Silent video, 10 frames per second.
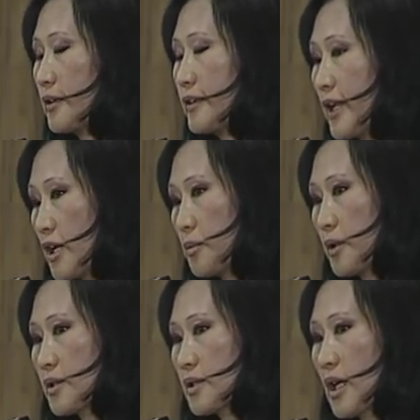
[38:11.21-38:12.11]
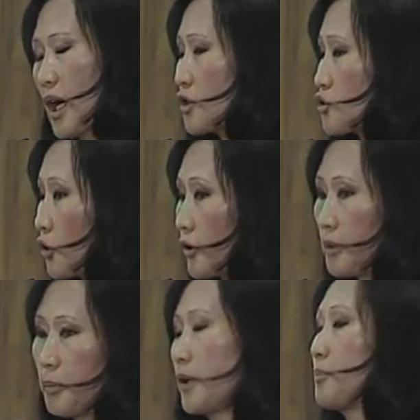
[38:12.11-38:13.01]
neighbors are torn
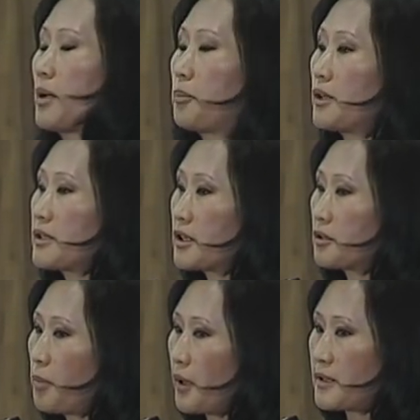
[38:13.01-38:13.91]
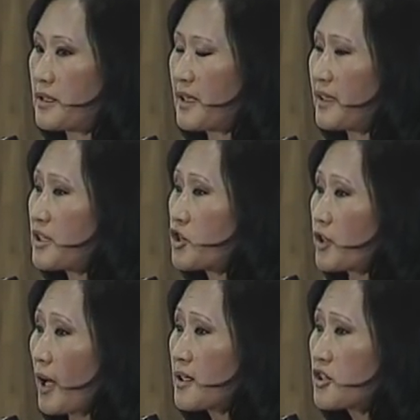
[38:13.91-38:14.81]
apart by political parties, and it's
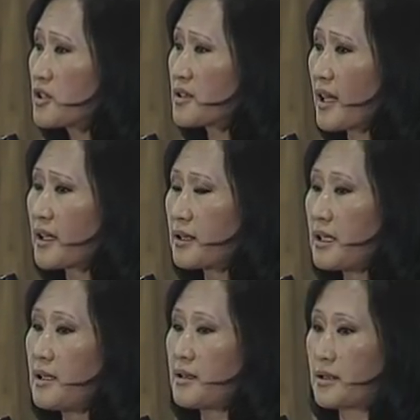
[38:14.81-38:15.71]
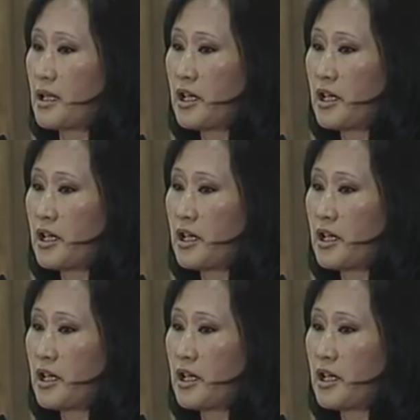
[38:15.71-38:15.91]
challenges like these